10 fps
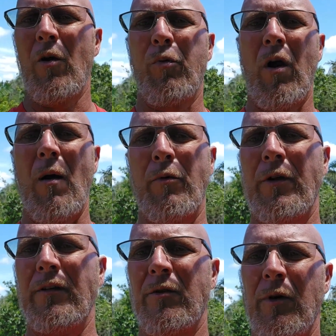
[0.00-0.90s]
our
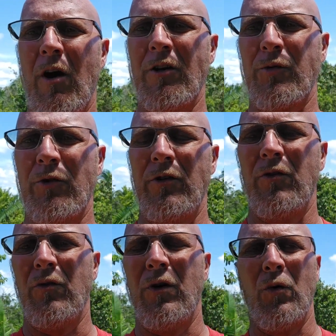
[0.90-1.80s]
property, to be honest with
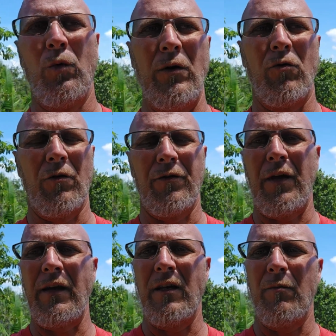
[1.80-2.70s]
you, we were
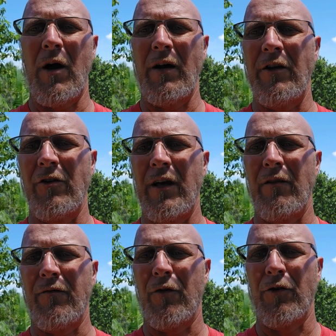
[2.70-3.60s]
thinking about internet
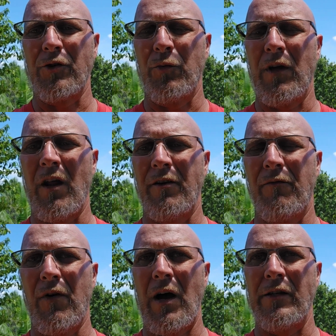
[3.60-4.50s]
at first. We got a
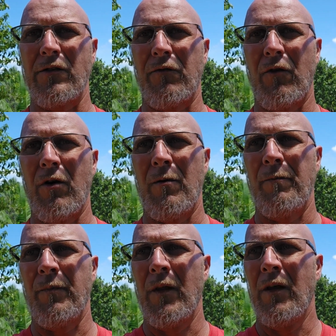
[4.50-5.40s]
device
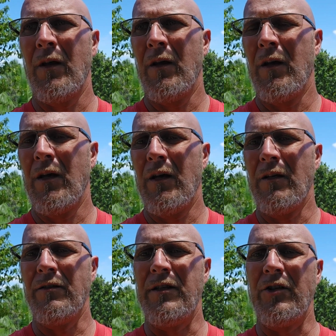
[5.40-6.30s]
from
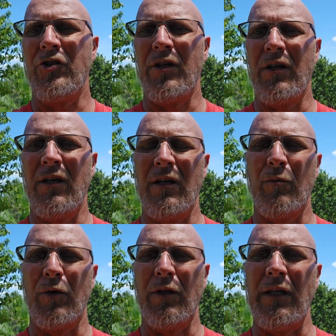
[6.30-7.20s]
Digi
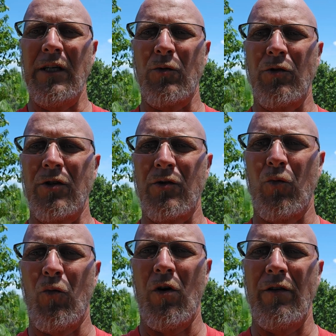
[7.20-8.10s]
in Belize, which is
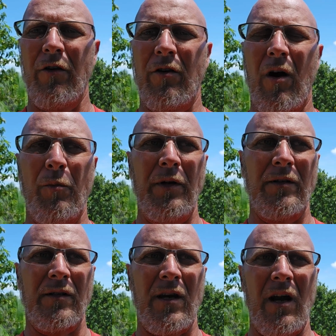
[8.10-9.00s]
one of their
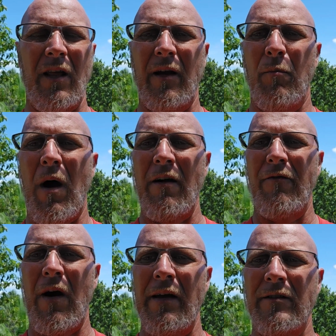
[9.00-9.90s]
companies. It's kind of like a
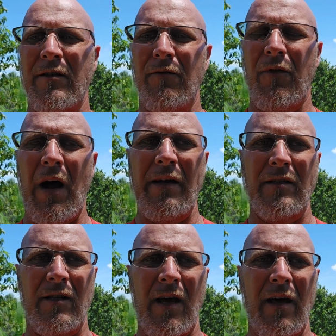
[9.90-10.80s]
MiFi. It's a
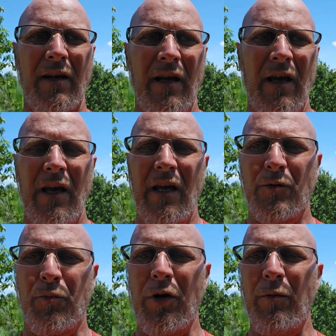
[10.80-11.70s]
device that
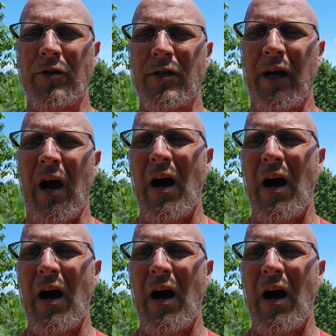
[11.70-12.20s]
it's pretty much like a